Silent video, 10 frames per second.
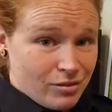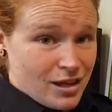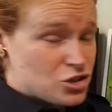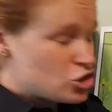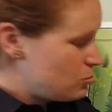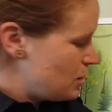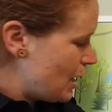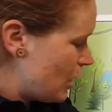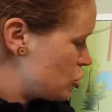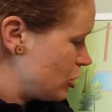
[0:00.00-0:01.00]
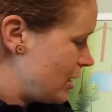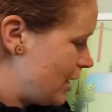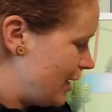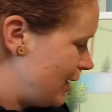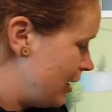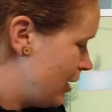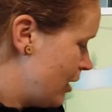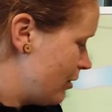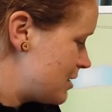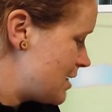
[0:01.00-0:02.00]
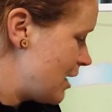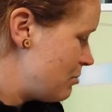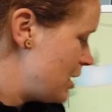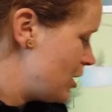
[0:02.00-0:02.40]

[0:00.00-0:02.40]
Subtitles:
this should be actually in the 10